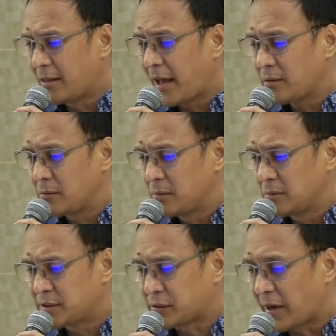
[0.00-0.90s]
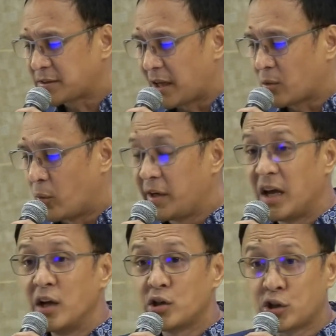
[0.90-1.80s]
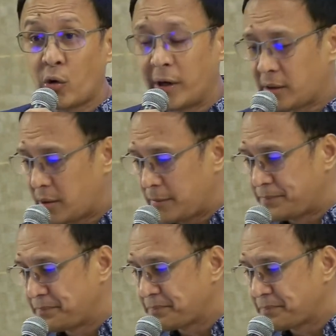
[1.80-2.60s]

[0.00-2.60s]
I'd like to stress that word short.